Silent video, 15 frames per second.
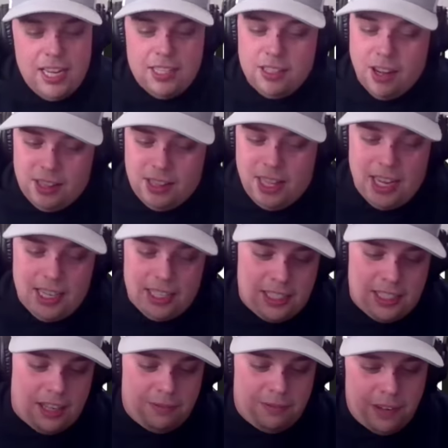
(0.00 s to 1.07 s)
It's got that
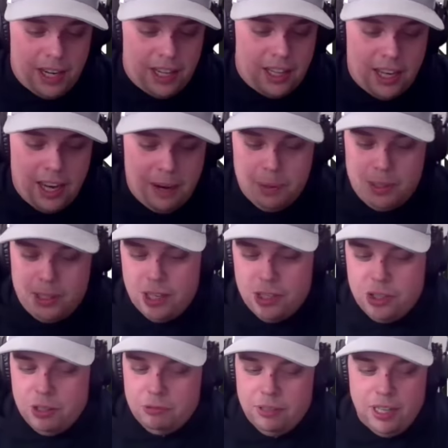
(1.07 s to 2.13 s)
fight of the night
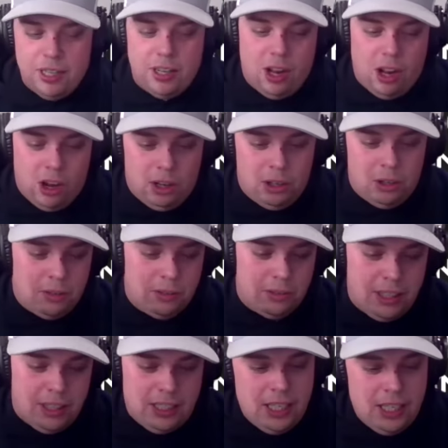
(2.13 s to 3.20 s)
potential written all
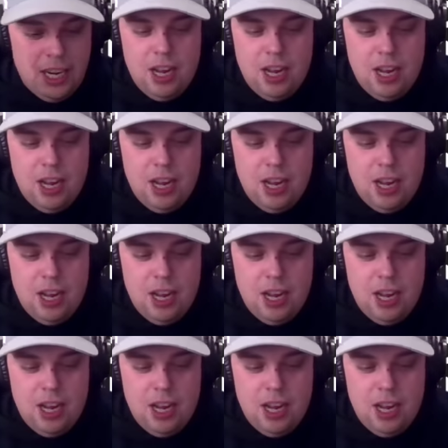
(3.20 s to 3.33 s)
over it.